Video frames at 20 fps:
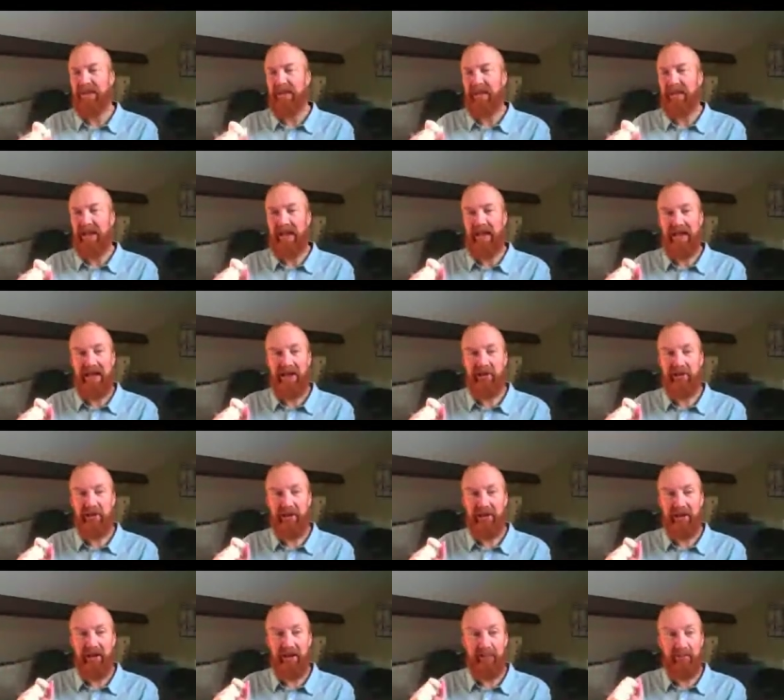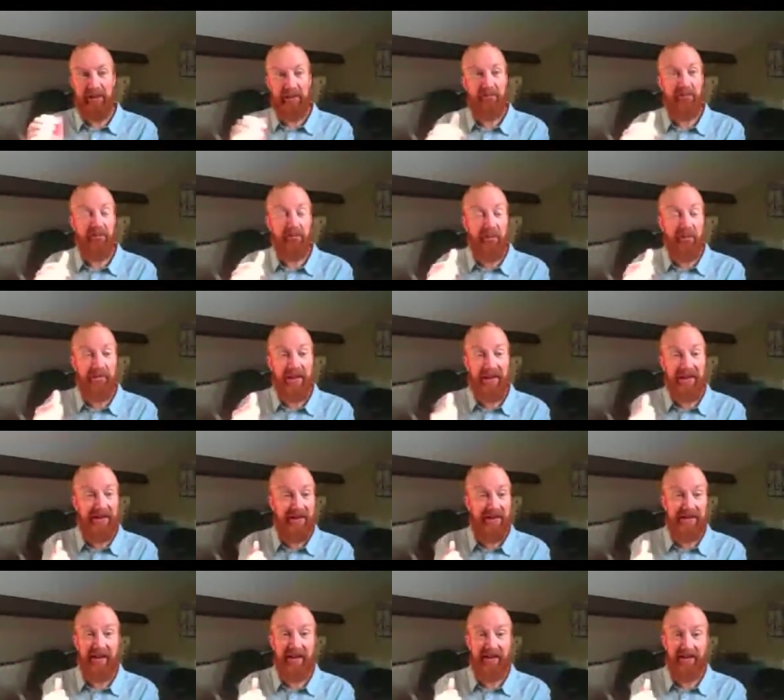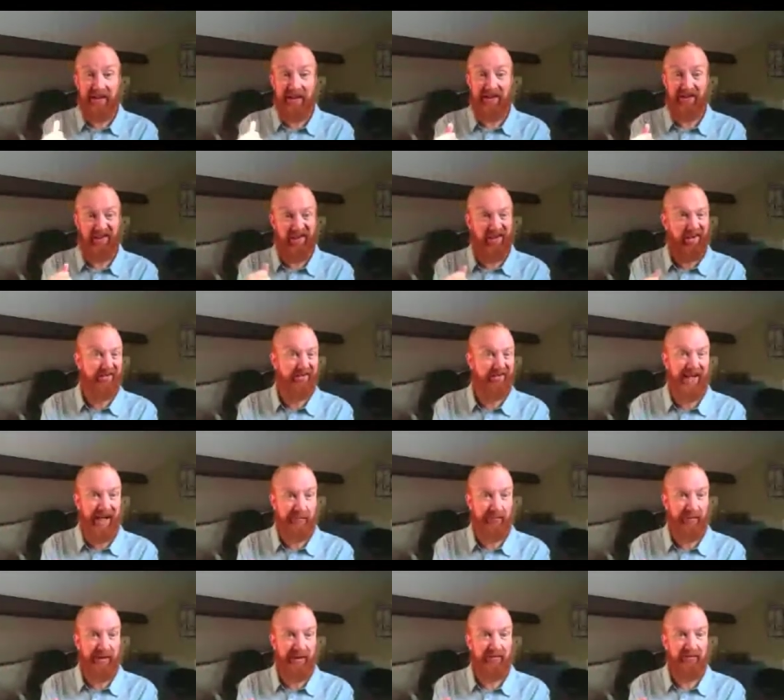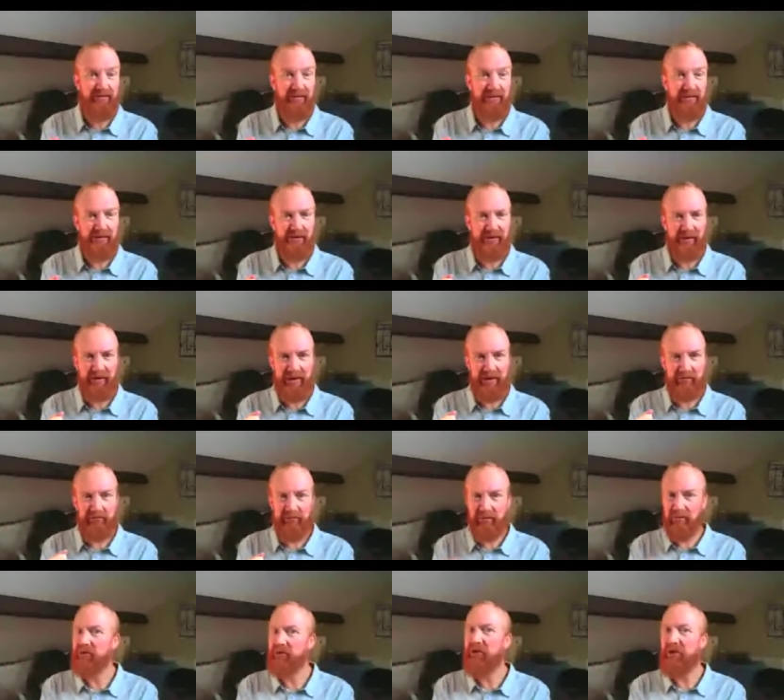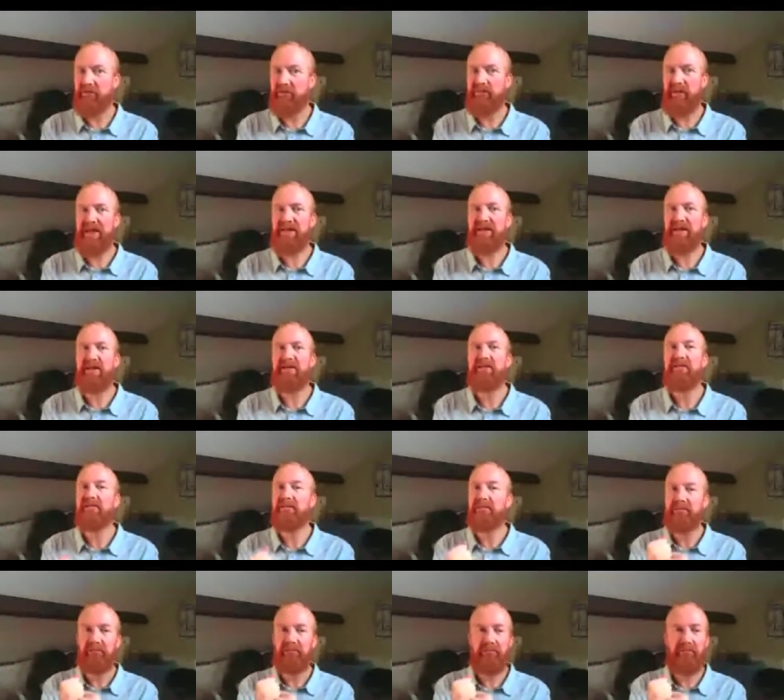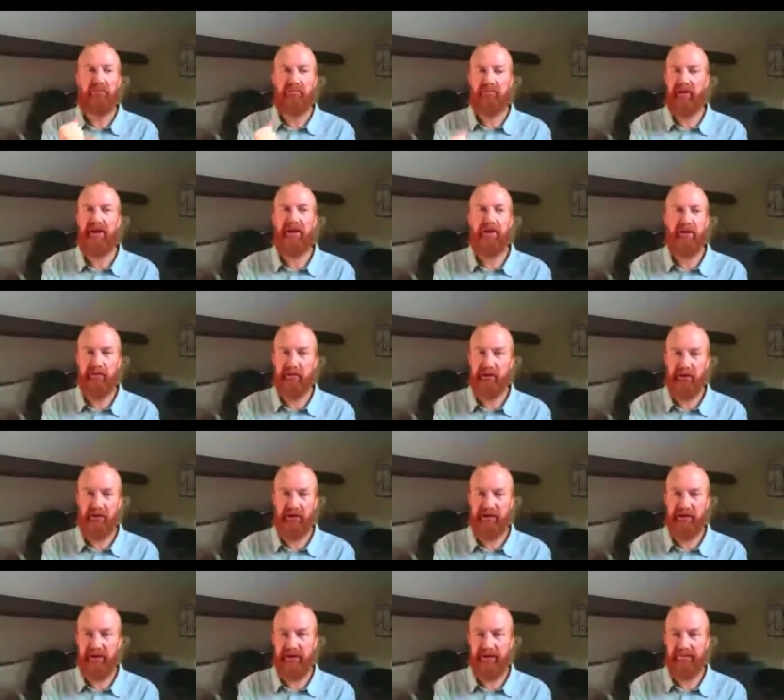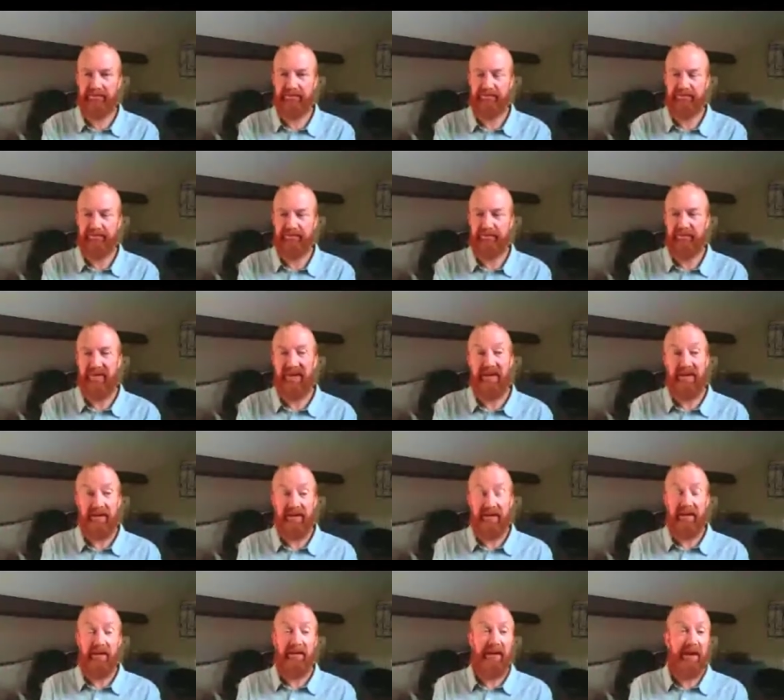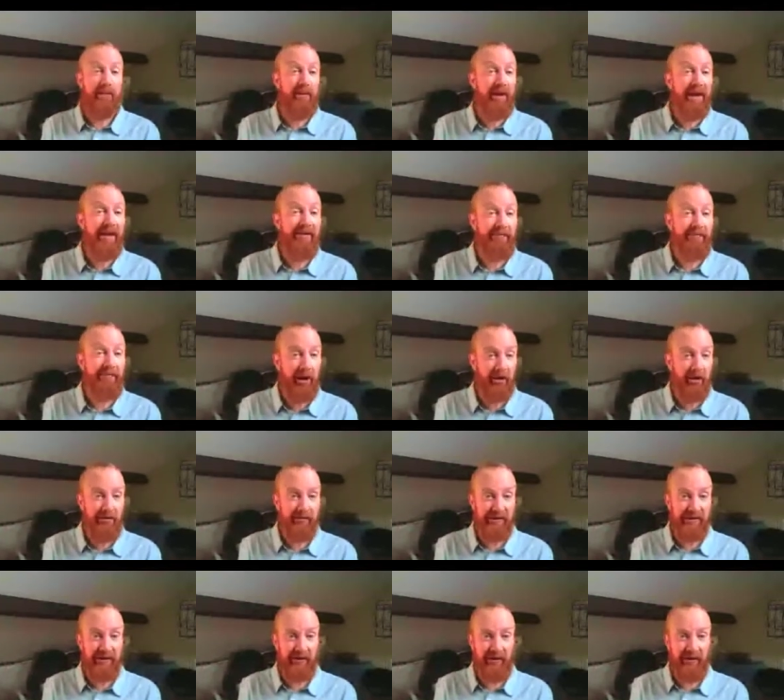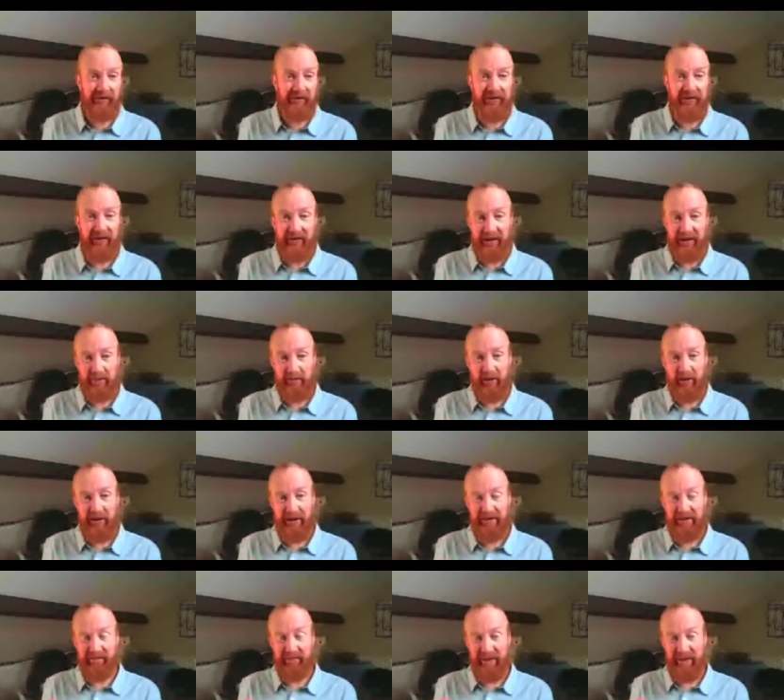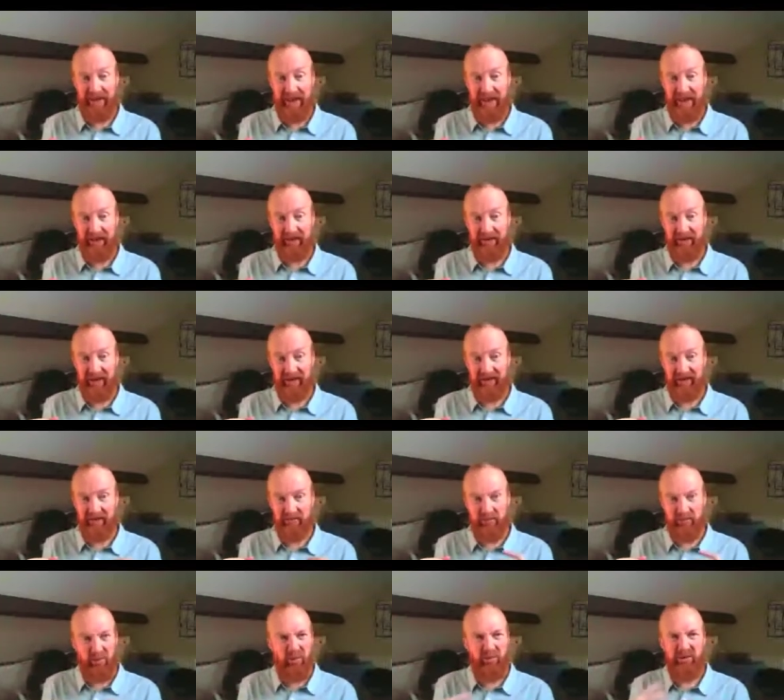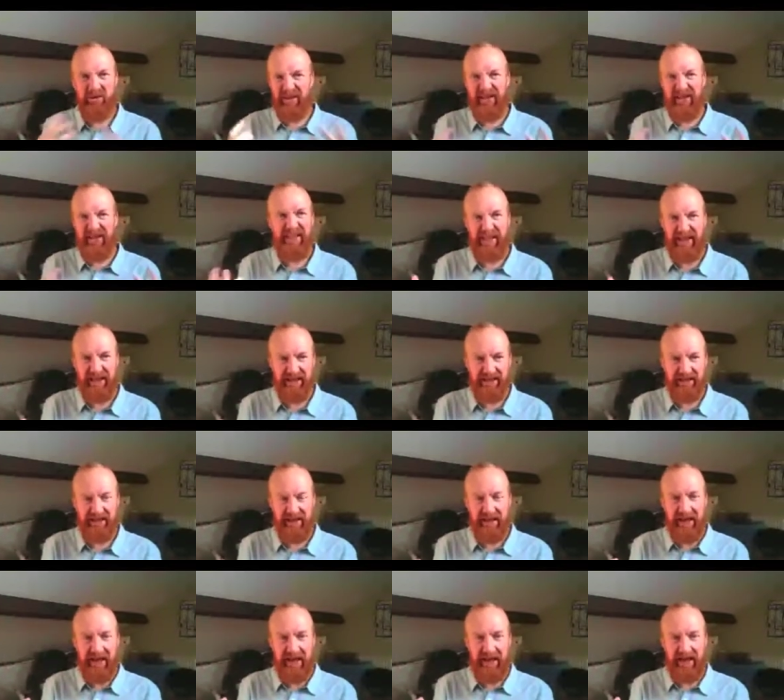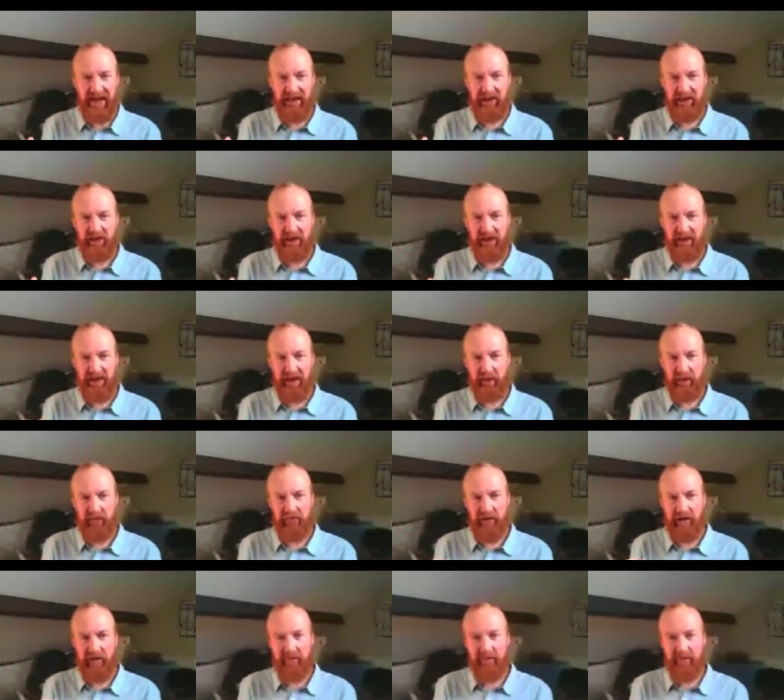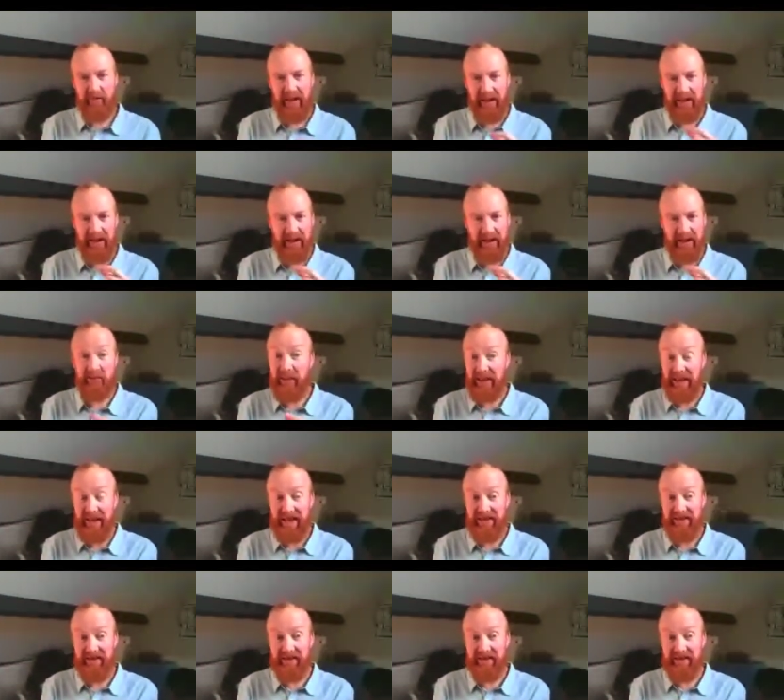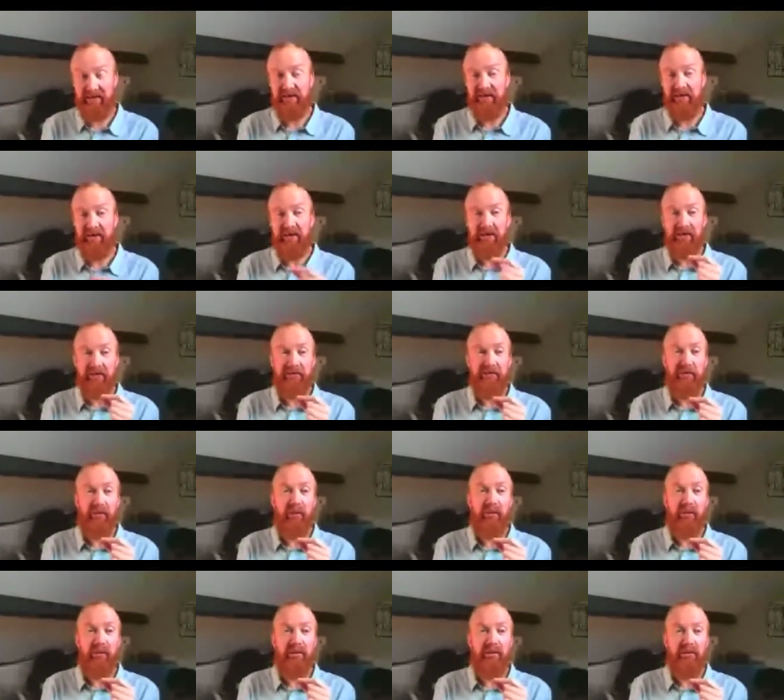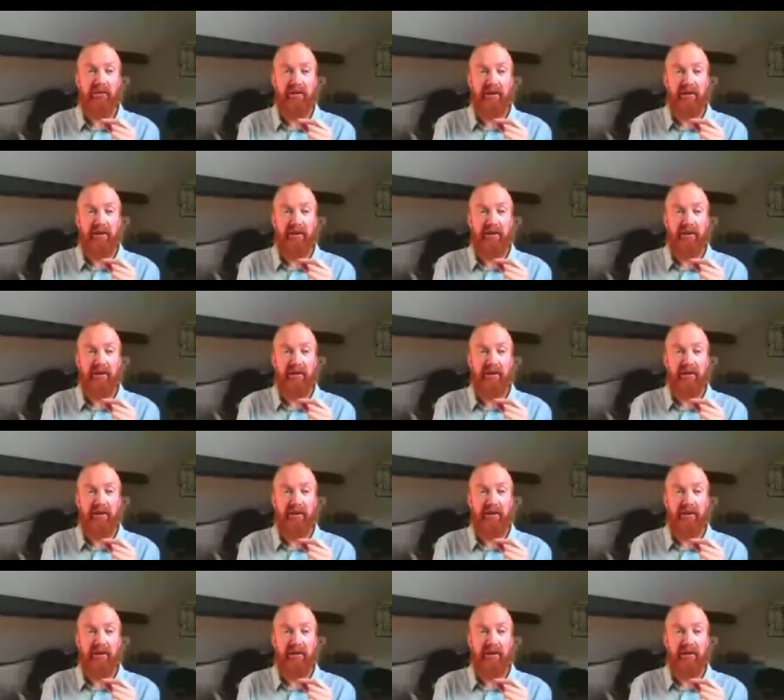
and actually that the people with the existing things aren't happy. So there's room to do better. Brilliant opportunity. They might even be overserved. They might even be getting more than they need. And actually, they would rather pay a little bit less for